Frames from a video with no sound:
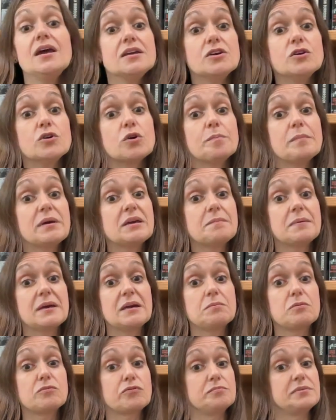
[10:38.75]
You can meet
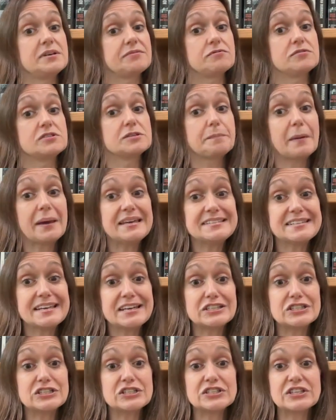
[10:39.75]
people from different space
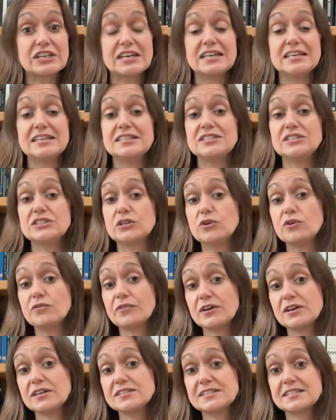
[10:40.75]
agencies,
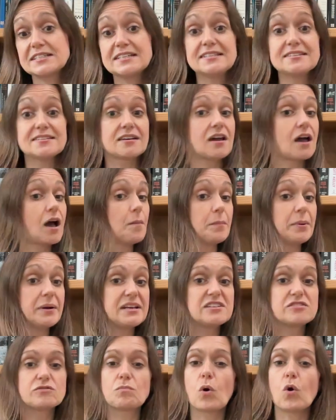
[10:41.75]
universities and
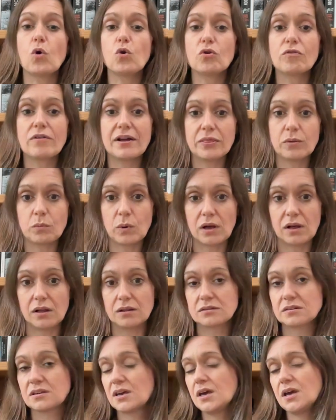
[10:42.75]
companies from all around the
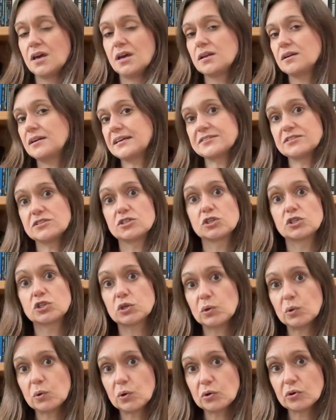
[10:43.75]
world, listen to
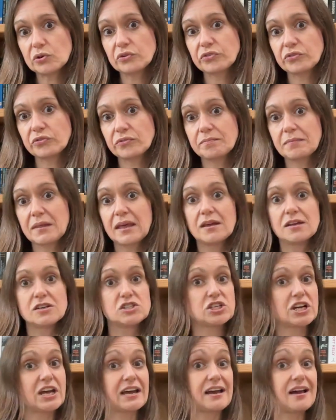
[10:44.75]
talks,
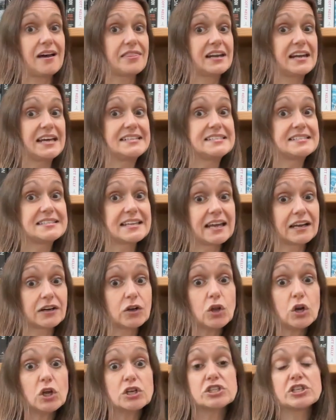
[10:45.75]
check out the latest
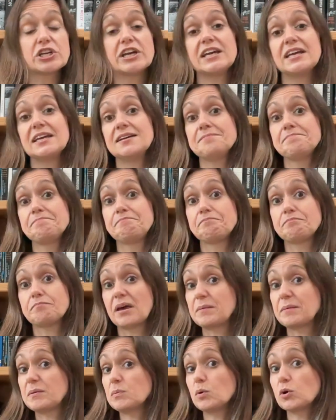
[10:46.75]
technology,
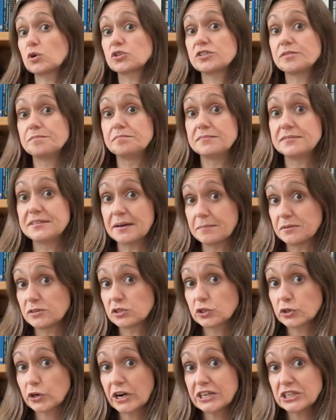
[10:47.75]
maybe watch some
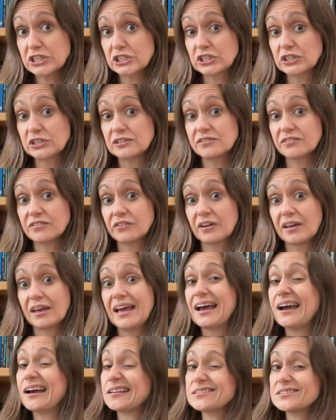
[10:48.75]
demonstrations,
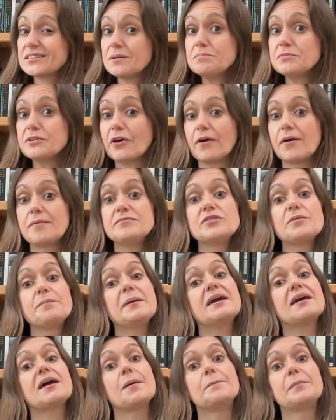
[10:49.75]
and sometimes the
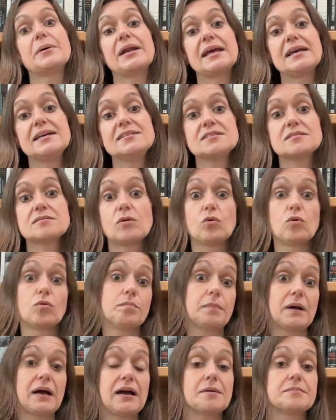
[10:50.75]
big companies, or
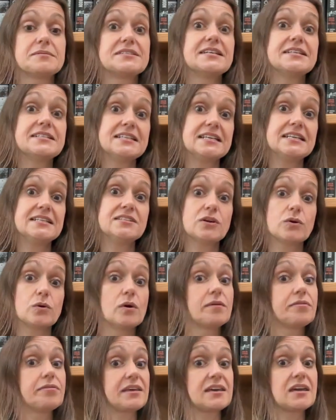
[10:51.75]
perhaps cities who
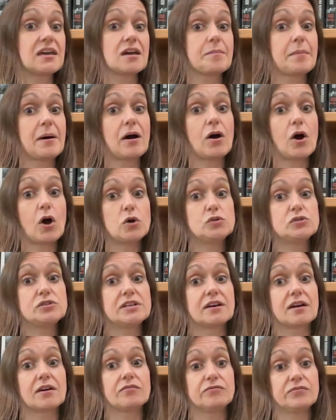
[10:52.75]
are thinking about
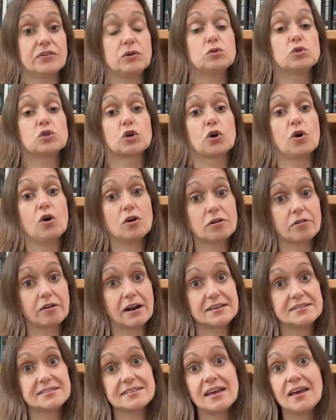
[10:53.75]
hosting a future
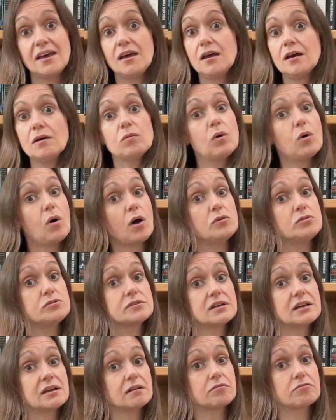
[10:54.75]
congress, will
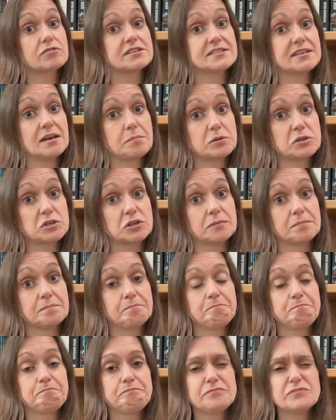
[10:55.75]
host a little reception.
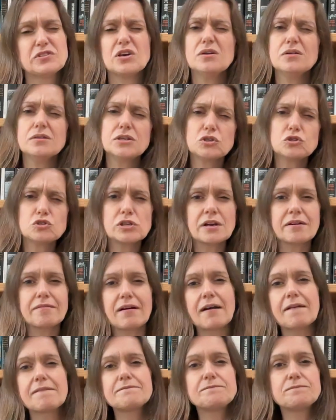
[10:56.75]
So usually
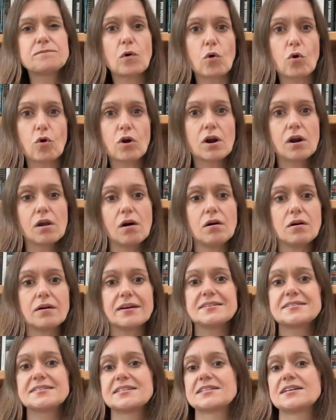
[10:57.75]
around 4 o'clock
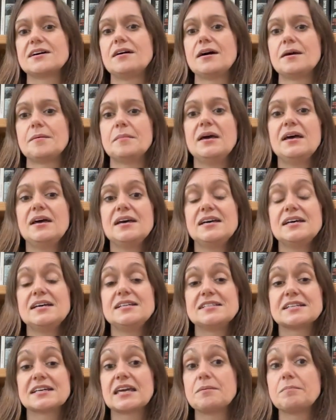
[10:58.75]
is the time
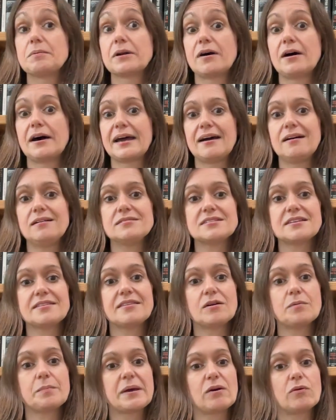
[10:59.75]
to keep an out, and
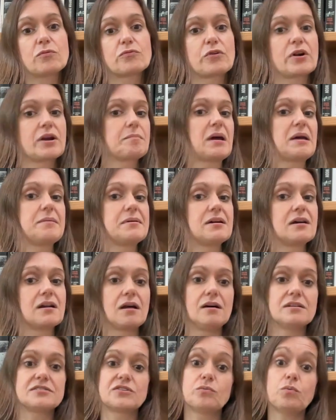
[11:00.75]
they'll be offering maybe a
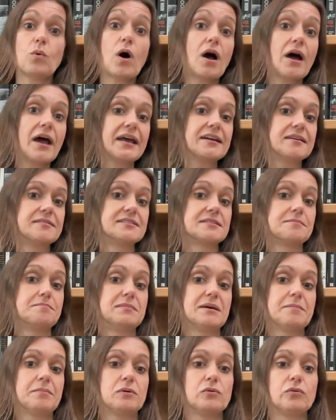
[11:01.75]
glass of wine and some
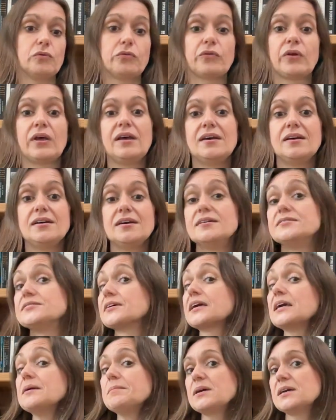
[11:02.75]
nibbles. So
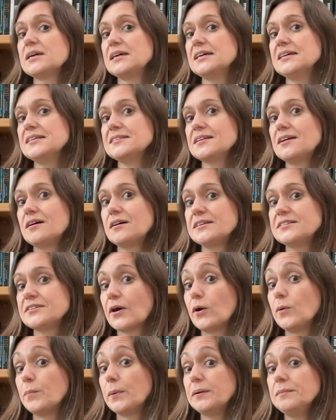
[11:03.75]
keep your ears and eyes
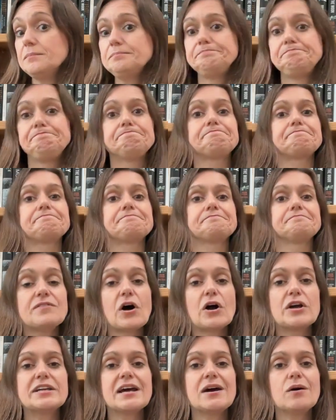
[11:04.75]
open,
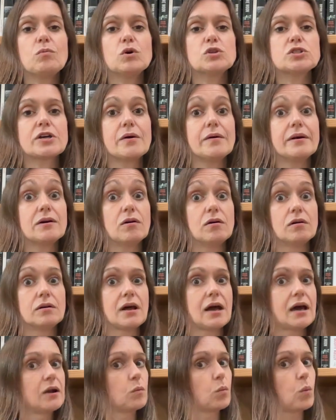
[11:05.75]
find out what's going on
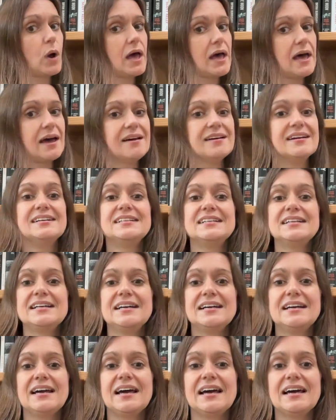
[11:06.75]
and where,
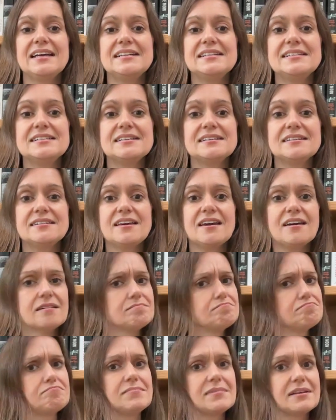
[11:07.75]
and it
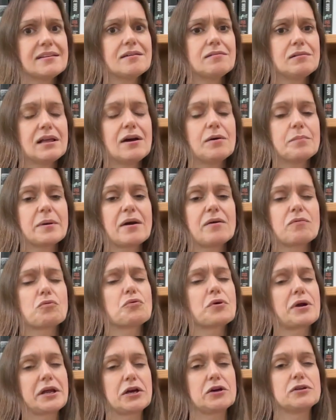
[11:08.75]
will help you have a
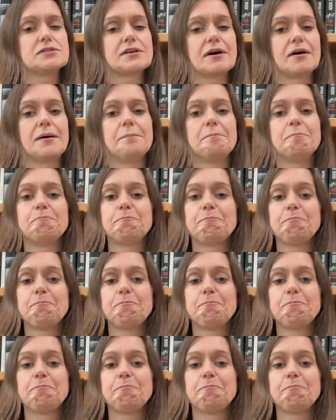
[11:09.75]
really good time.